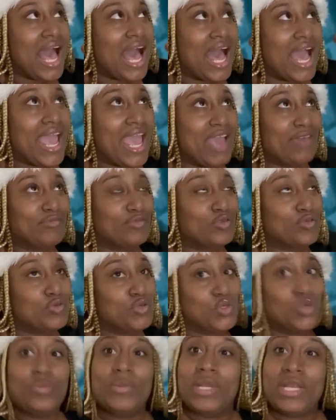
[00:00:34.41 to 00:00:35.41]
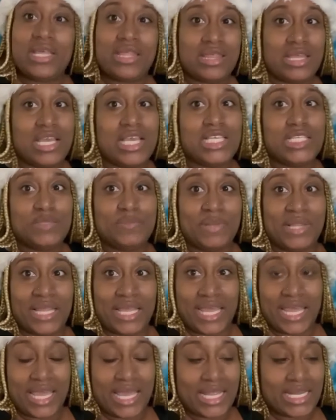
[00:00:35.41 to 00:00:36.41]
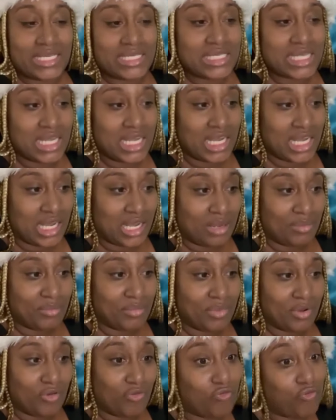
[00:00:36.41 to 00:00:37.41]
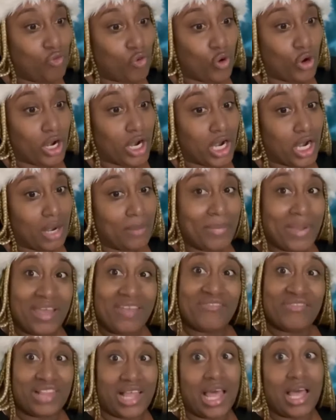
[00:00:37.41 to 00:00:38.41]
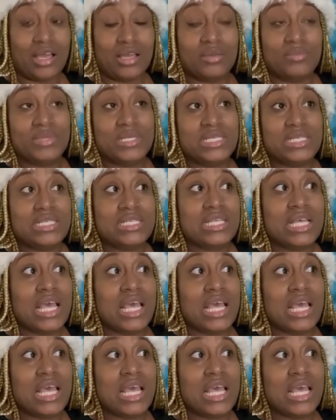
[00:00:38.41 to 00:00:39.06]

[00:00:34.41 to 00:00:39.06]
I have so many things planned um, for my Vlogmas,